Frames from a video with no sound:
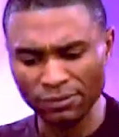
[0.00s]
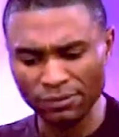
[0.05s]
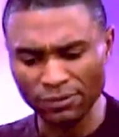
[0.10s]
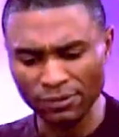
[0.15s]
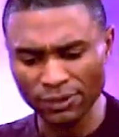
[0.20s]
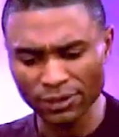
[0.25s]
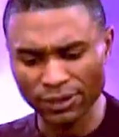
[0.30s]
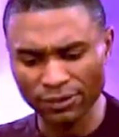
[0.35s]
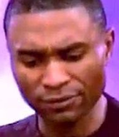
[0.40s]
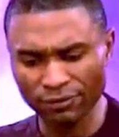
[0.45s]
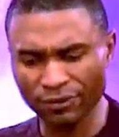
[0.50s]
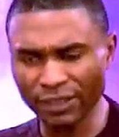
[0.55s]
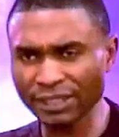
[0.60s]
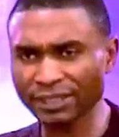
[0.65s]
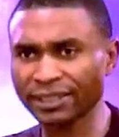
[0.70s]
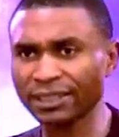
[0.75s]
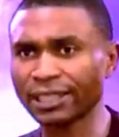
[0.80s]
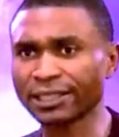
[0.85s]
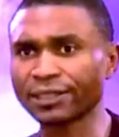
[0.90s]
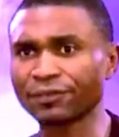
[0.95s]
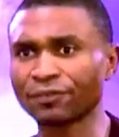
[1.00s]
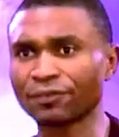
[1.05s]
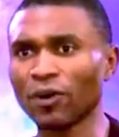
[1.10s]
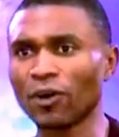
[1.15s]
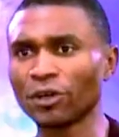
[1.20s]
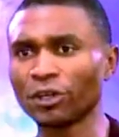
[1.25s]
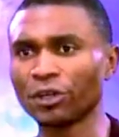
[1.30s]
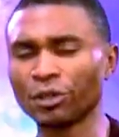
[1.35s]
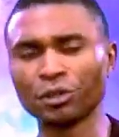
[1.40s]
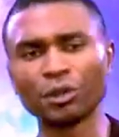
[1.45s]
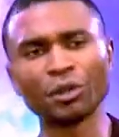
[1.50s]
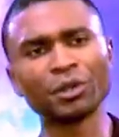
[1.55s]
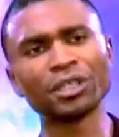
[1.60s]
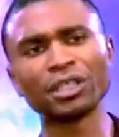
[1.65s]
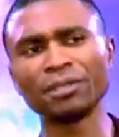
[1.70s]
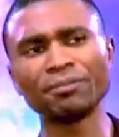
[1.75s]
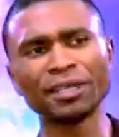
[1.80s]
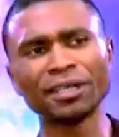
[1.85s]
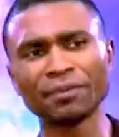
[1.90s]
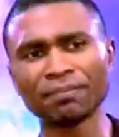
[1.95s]
Verse 34, you know the
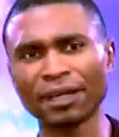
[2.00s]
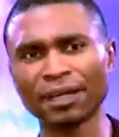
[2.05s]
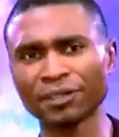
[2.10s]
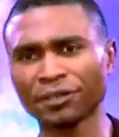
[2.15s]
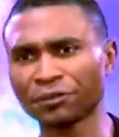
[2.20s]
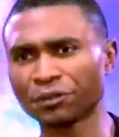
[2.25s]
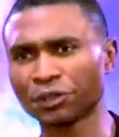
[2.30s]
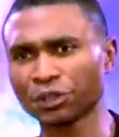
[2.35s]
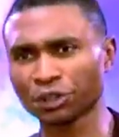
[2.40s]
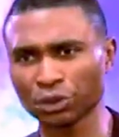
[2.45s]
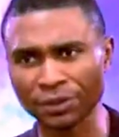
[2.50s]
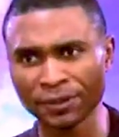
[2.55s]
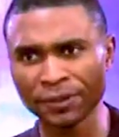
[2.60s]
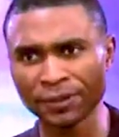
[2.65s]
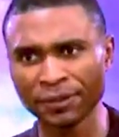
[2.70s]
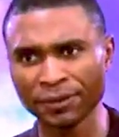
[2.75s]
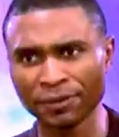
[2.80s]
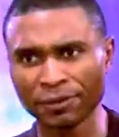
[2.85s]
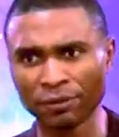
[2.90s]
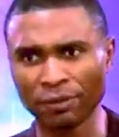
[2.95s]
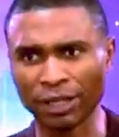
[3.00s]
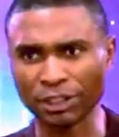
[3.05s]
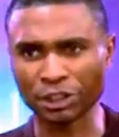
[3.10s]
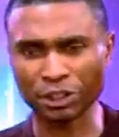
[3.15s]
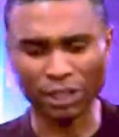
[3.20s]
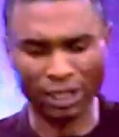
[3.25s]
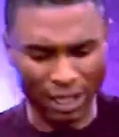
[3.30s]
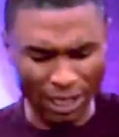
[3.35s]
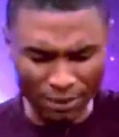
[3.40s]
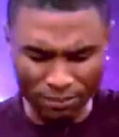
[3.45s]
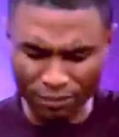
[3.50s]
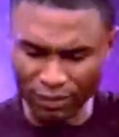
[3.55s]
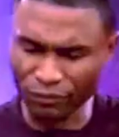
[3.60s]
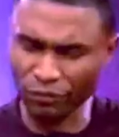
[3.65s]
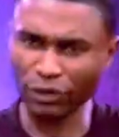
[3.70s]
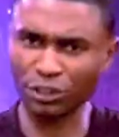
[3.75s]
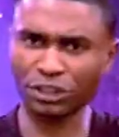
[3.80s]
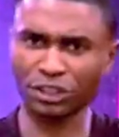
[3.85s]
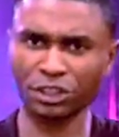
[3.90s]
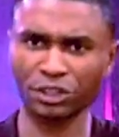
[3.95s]
remaining part of the story. When she came
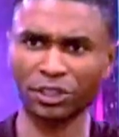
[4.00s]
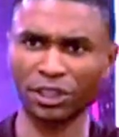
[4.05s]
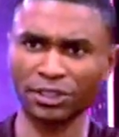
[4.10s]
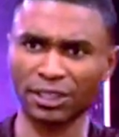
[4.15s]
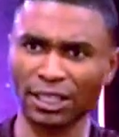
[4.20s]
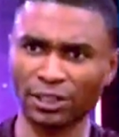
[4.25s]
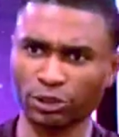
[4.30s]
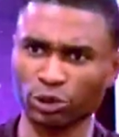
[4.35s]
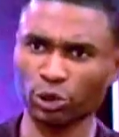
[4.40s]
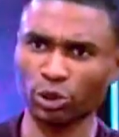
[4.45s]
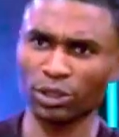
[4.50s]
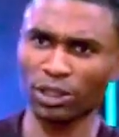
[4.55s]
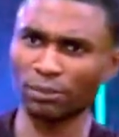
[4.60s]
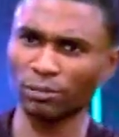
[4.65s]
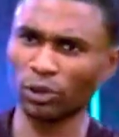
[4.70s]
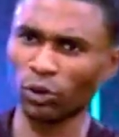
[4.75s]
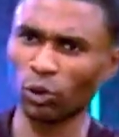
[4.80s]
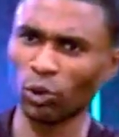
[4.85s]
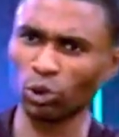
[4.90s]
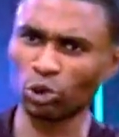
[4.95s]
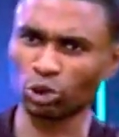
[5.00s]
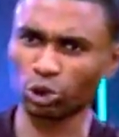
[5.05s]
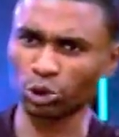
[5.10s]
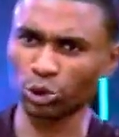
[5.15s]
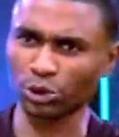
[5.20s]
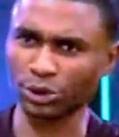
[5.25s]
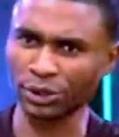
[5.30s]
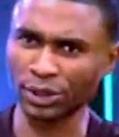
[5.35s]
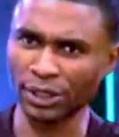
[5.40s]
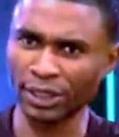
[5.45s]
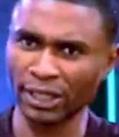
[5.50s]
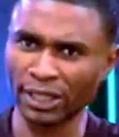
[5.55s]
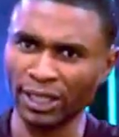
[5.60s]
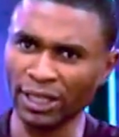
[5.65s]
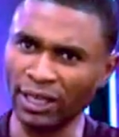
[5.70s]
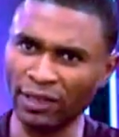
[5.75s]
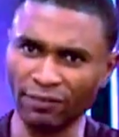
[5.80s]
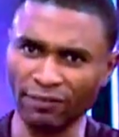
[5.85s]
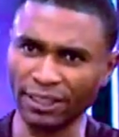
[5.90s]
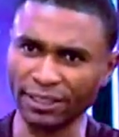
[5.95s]
before Jesus and told him the whole truth,
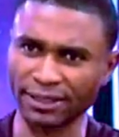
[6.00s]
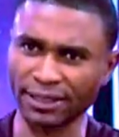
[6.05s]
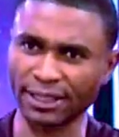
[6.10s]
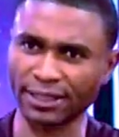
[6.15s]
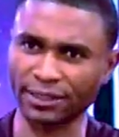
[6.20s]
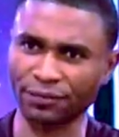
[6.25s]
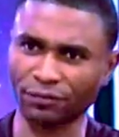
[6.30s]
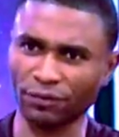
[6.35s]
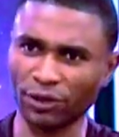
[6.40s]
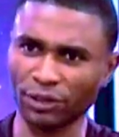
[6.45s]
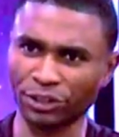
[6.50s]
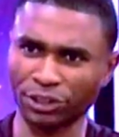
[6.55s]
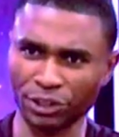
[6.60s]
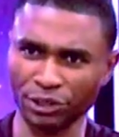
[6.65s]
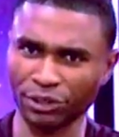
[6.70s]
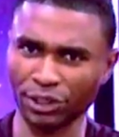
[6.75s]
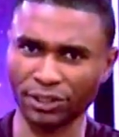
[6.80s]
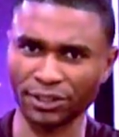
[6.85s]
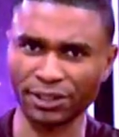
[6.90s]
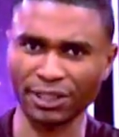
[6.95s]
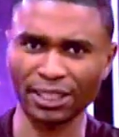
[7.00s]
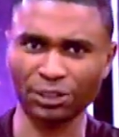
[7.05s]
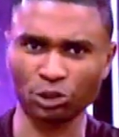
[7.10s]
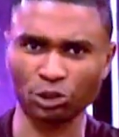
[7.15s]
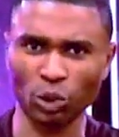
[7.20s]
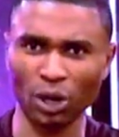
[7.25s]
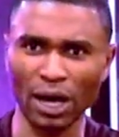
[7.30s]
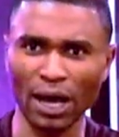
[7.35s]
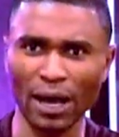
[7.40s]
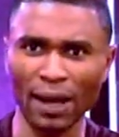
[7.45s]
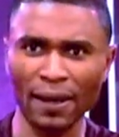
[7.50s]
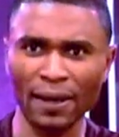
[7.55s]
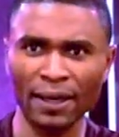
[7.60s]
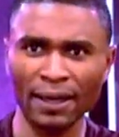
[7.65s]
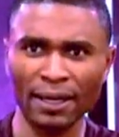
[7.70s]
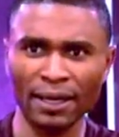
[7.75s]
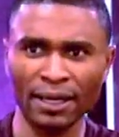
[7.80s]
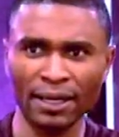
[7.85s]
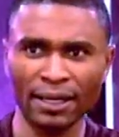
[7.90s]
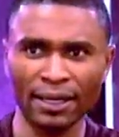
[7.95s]
in verse 34, Jesus said to her,
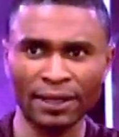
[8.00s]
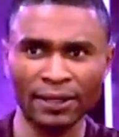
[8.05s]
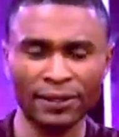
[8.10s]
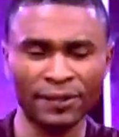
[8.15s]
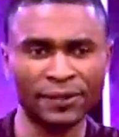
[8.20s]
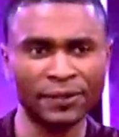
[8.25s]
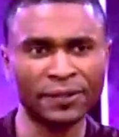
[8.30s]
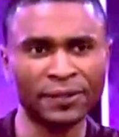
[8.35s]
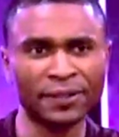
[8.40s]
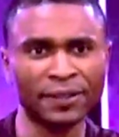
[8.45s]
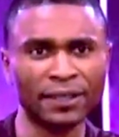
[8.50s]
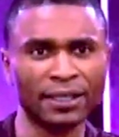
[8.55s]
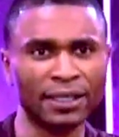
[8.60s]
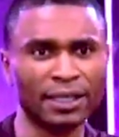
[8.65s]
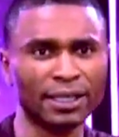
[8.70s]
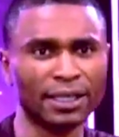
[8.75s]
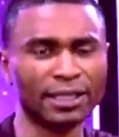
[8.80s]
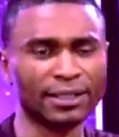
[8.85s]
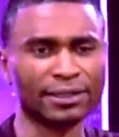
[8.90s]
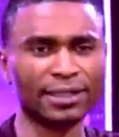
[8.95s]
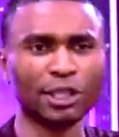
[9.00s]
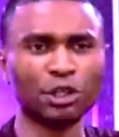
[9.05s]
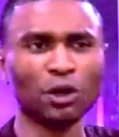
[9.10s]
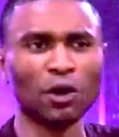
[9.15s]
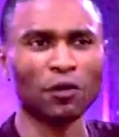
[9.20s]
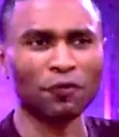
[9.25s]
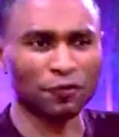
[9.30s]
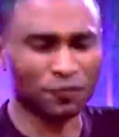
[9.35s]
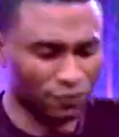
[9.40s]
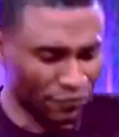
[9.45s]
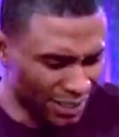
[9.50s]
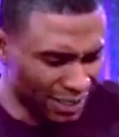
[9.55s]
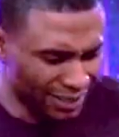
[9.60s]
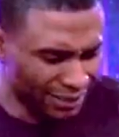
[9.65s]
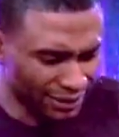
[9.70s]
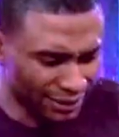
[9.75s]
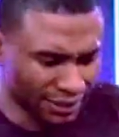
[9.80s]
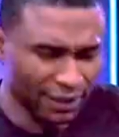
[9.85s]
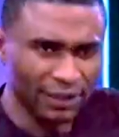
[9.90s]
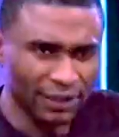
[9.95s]
he said, your
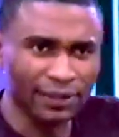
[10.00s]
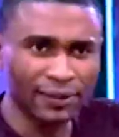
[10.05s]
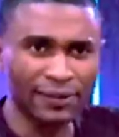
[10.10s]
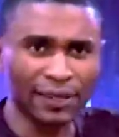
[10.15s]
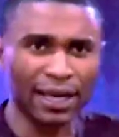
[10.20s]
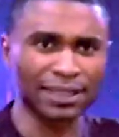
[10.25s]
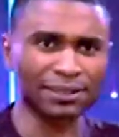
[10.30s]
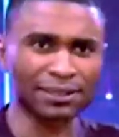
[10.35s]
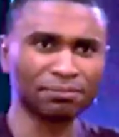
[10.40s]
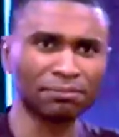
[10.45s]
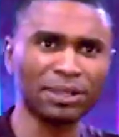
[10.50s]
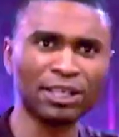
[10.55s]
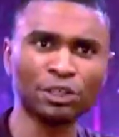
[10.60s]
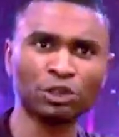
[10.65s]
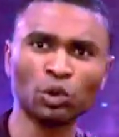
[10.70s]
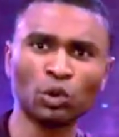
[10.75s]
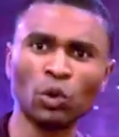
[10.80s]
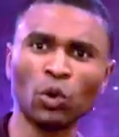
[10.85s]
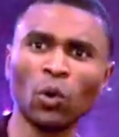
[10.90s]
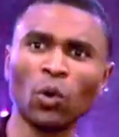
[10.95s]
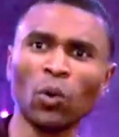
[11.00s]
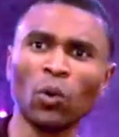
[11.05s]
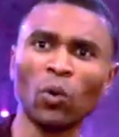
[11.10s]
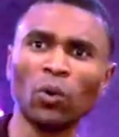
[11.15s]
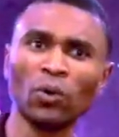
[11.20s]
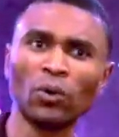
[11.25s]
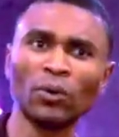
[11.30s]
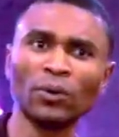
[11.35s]
faith has made you whole.